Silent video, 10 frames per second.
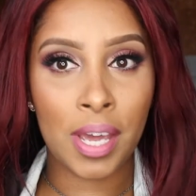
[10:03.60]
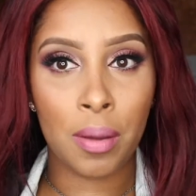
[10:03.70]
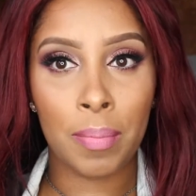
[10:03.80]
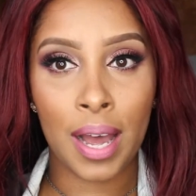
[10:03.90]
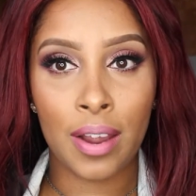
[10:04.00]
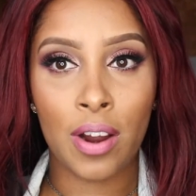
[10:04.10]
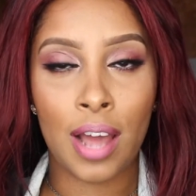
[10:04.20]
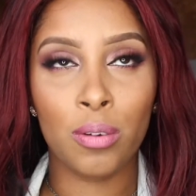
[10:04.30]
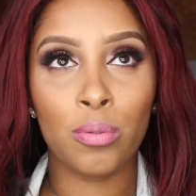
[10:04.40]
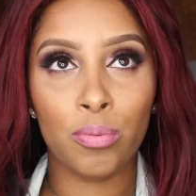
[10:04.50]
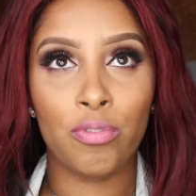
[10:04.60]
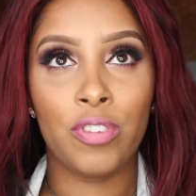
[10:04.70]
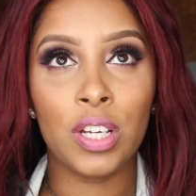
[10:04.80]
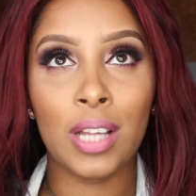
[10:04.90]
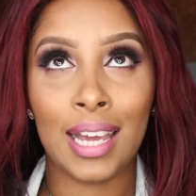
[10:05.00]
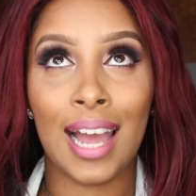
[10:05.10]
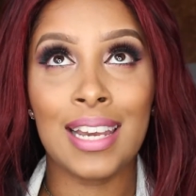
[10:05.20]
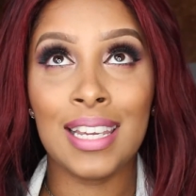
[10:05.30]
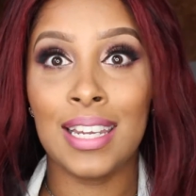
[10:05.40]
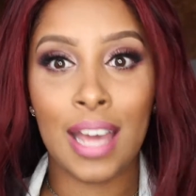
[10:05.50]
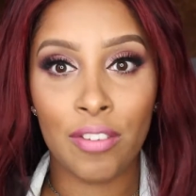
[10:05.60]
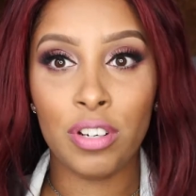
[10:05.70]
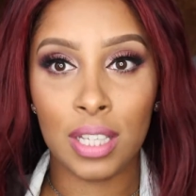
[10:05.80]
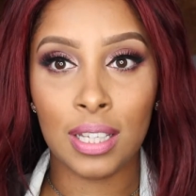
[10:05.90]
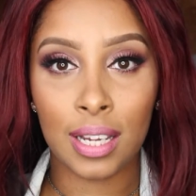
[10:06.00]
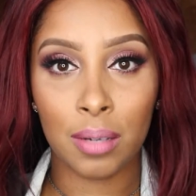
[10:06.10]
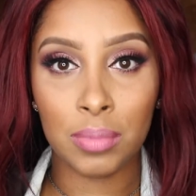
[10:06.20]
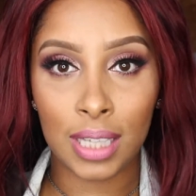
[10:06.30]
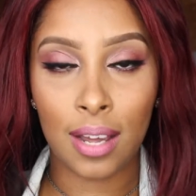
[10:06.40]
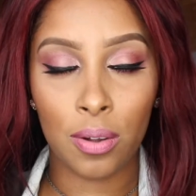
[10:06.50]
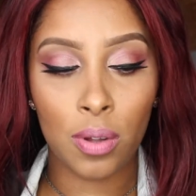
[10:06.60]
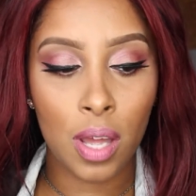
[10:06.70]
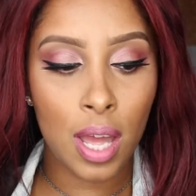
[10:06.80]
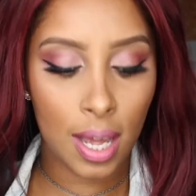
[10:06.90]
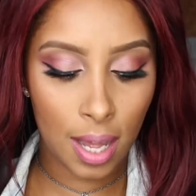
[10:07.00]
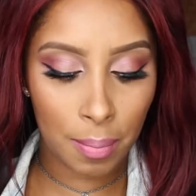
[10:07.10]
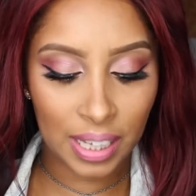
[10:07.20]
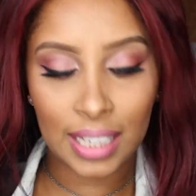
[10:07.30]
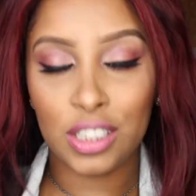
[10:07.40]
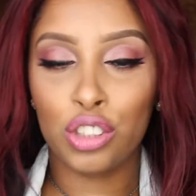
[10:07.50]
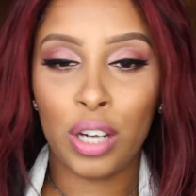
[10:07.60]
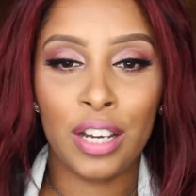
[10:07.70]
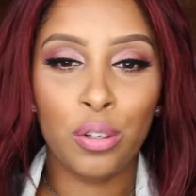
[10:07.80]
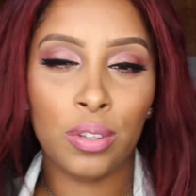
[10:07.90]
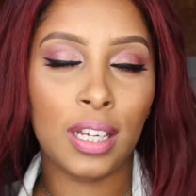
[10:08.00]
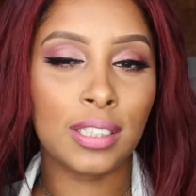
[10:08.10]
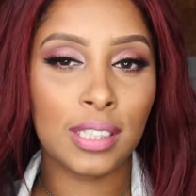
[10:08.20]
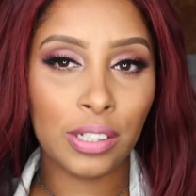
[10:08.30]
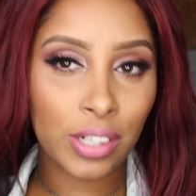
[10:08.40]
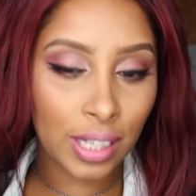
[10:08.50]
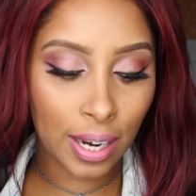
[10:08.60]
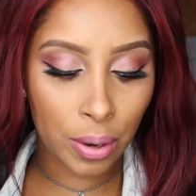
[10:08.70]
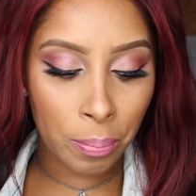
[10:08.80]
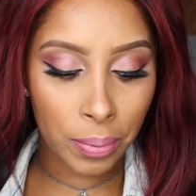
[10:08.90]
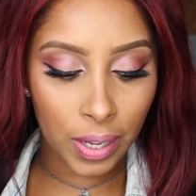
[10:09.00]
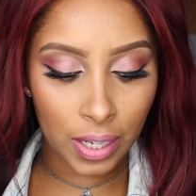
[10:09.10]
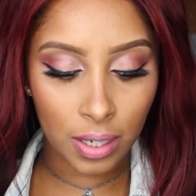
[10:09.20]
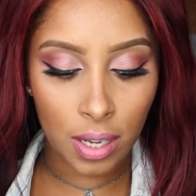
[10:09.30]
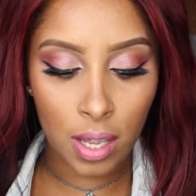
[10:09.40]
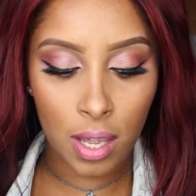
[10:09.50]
makeup buyer. I don't feel like I need everything that comes out. I like to try new things here and there, but